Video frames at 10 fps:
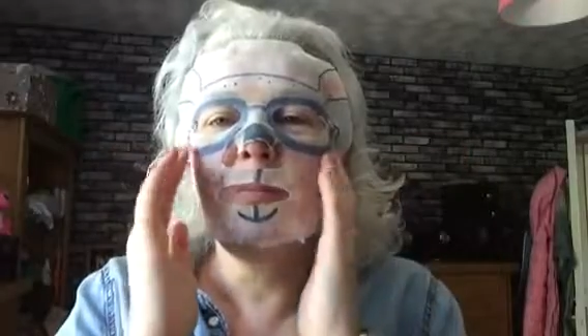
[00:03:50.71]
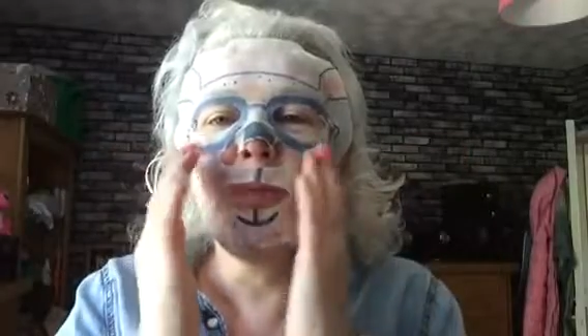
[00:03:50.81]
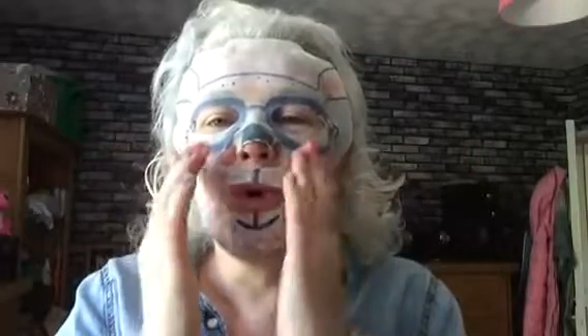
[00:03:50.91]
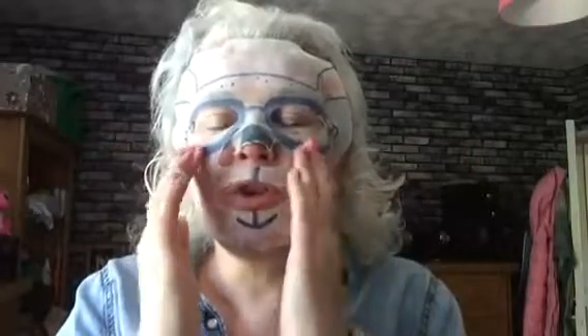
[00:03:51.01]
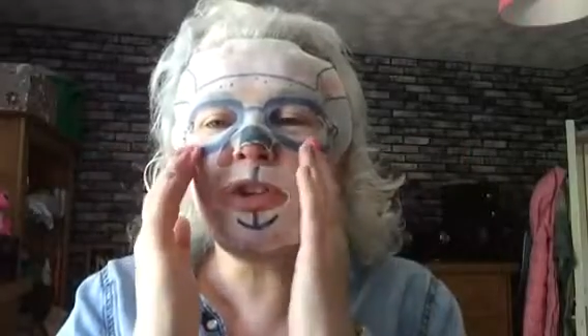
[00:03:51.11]

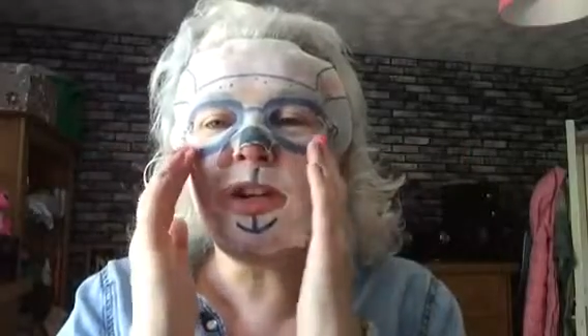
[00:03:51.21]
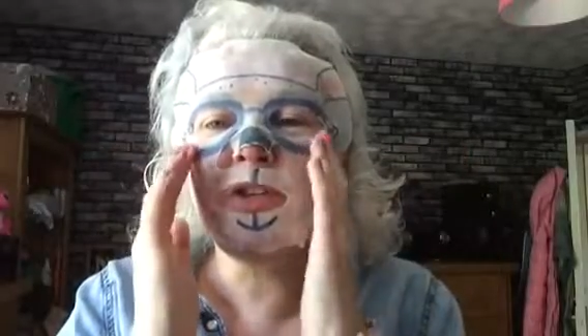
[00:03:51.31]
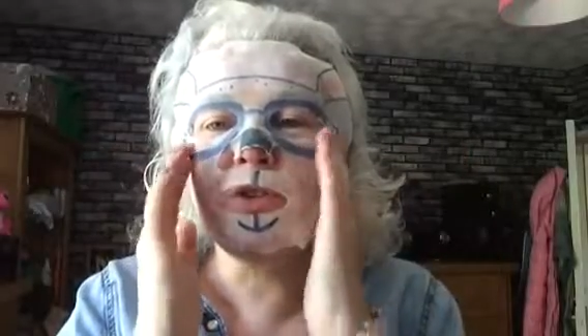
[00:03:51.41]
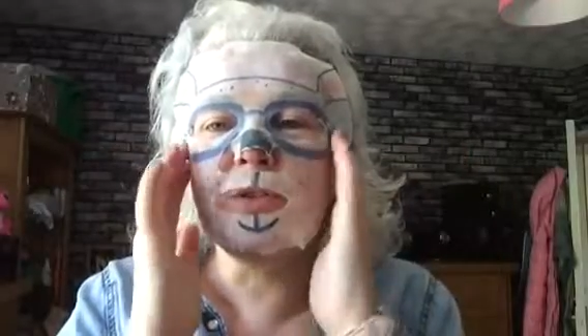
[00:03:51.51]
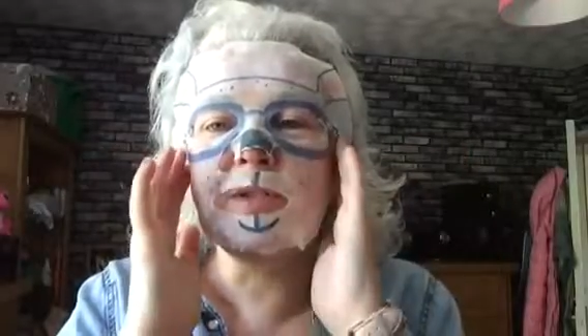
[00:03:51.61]
but
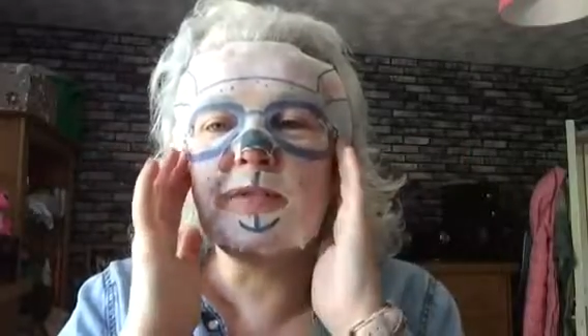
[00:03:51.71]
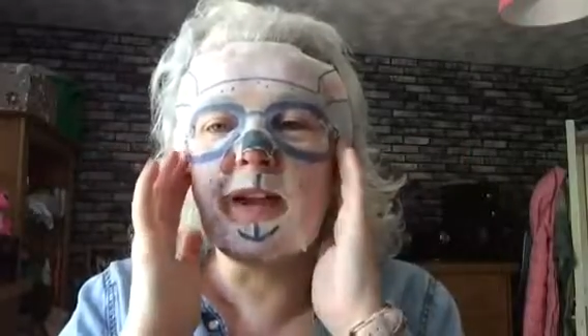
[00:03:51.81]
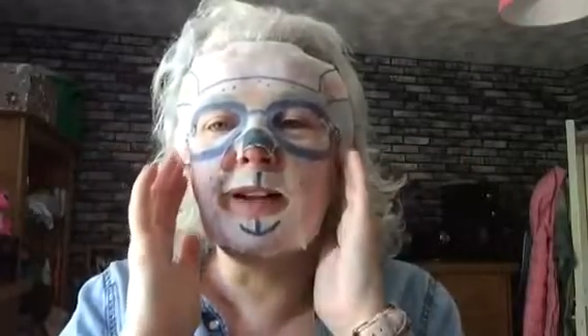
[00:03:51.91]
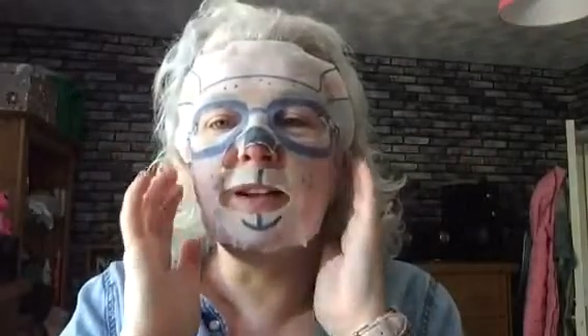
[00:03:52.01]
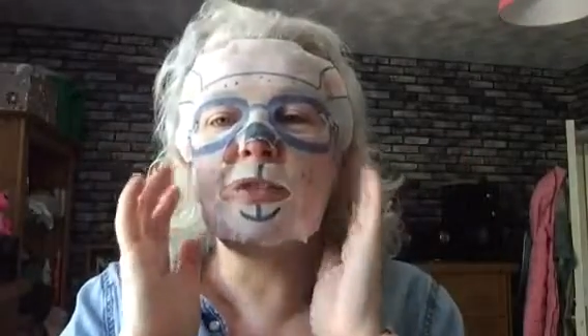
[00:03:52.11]
it does
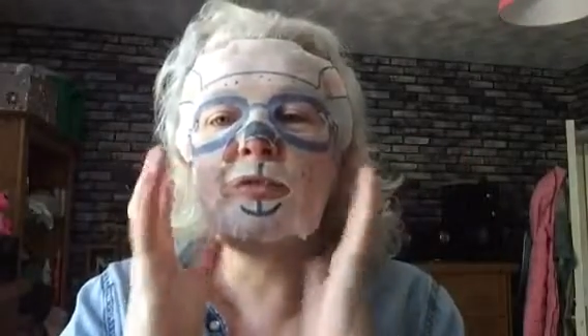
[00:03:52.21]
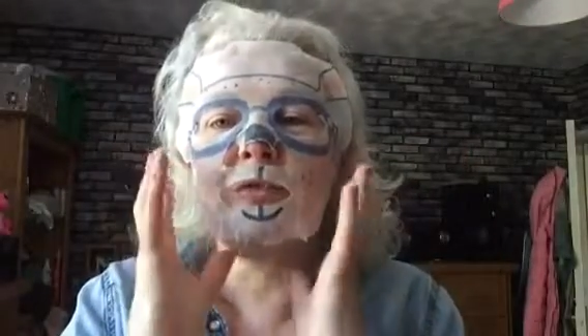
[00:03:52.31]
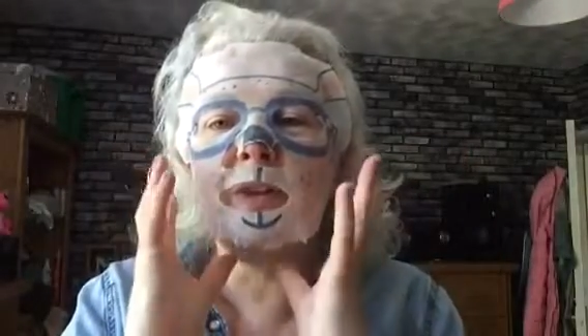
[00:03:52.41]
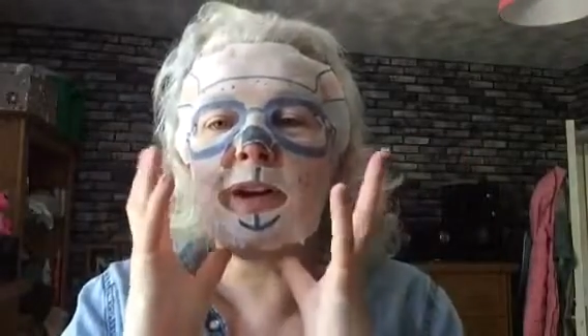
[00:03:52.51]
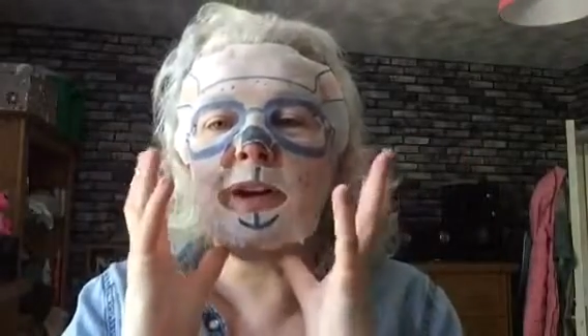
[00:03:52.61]
feel
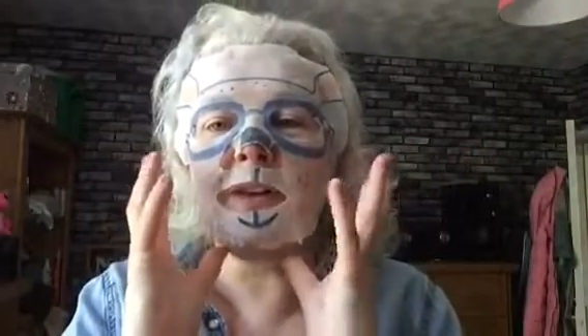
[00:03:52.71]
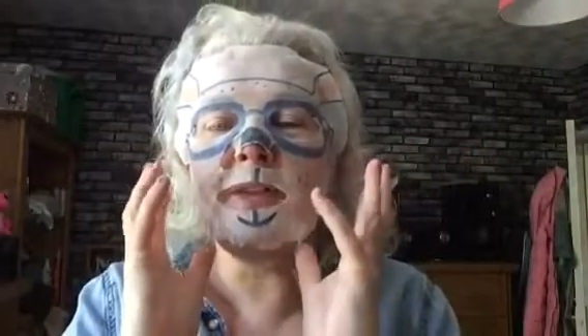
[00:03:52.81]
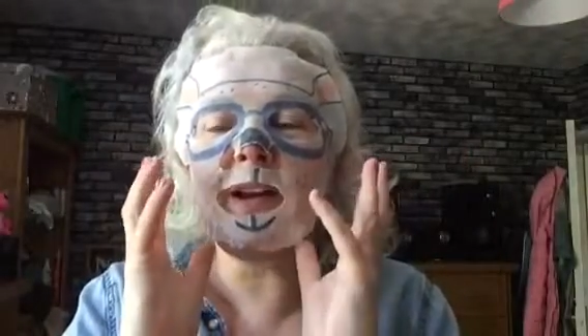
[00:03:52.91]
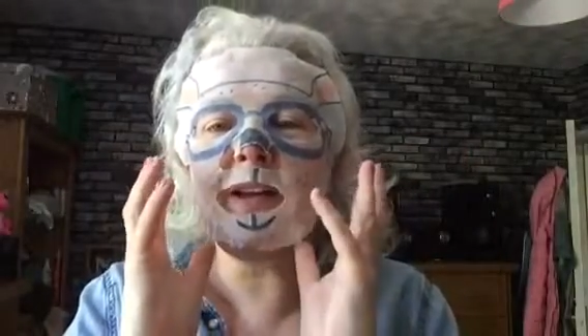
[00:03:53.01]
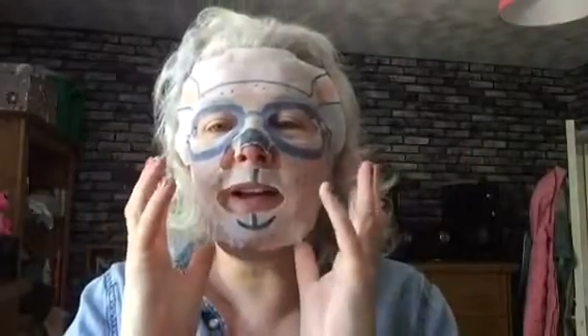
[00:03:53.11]
really,
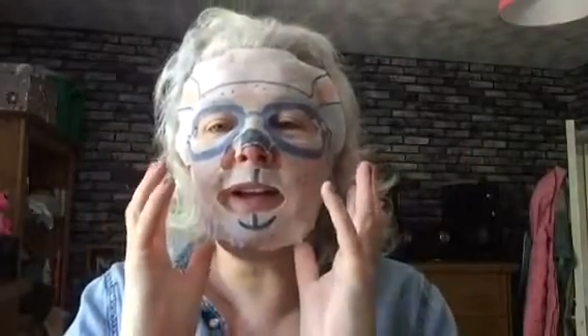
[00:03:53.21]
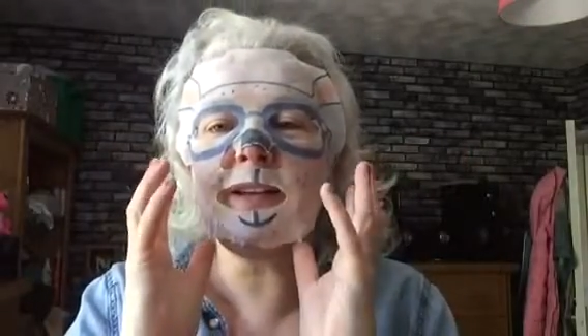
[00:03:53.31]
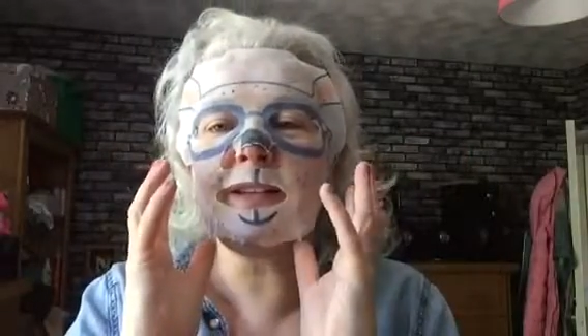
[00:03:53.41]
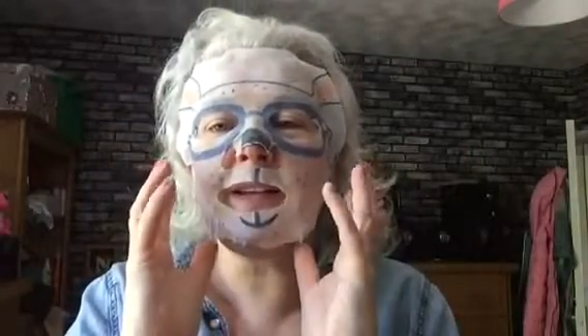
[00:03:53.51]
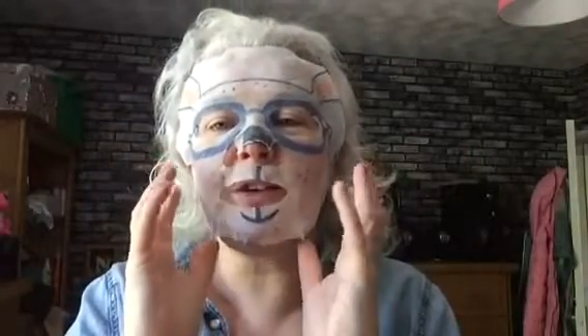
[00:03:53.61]
really nice,